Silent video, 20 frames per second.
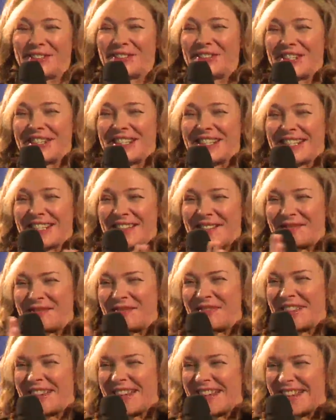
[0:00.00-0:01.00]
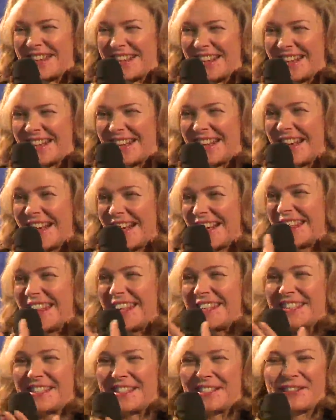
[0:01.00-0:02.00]
You just completely,
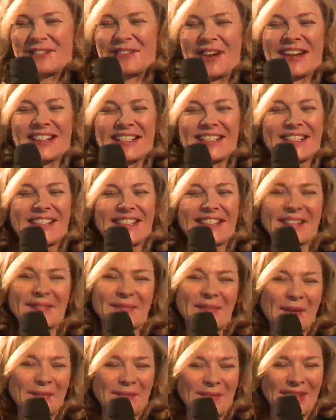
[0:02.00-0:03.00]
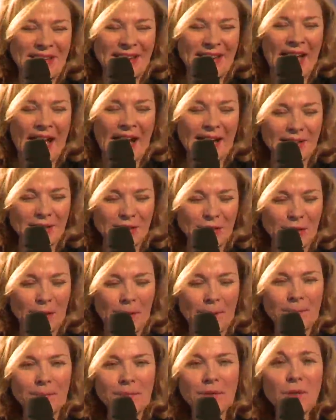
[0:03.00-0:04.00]
that's the greatest thing about being an
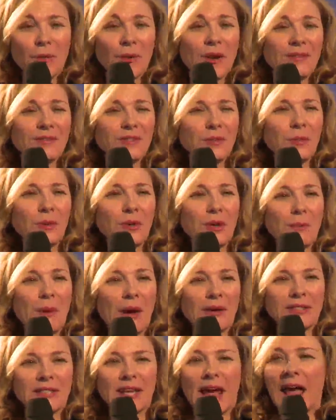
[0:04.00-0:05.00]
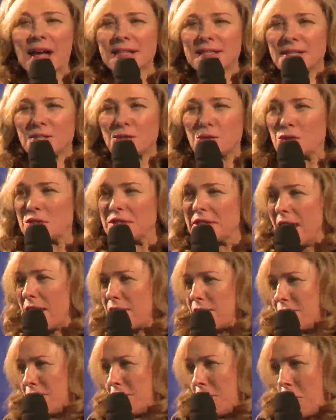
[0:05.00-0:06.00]
actor. You don't have to worry about taxes or
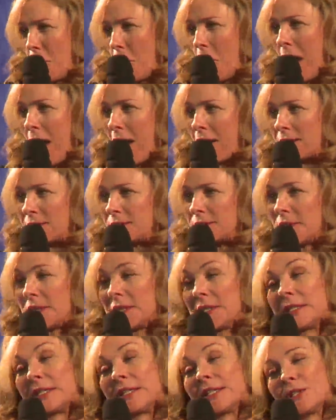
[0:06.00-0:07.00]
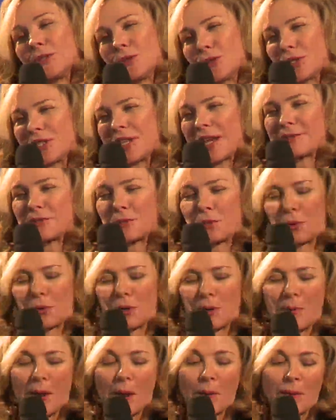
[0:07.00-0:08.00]
death for a while. You just have to
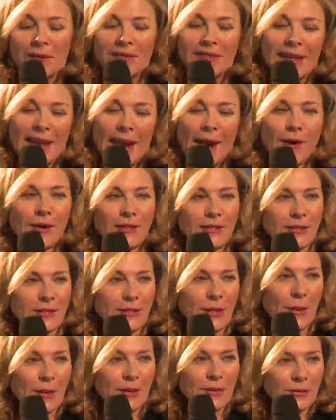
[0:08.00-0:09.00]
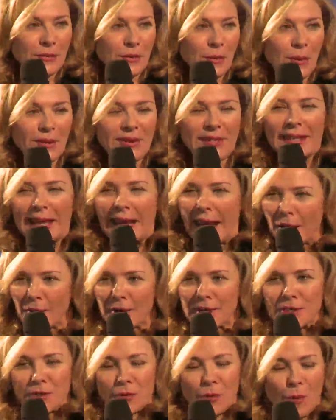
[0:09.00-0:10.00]
worry about what the character's going through, what the
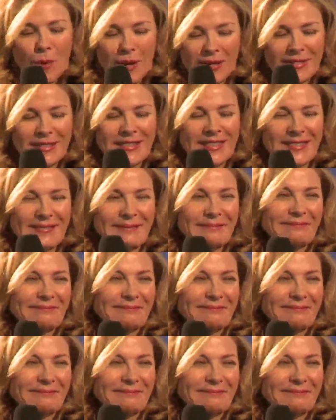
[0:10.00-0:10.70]
character wants.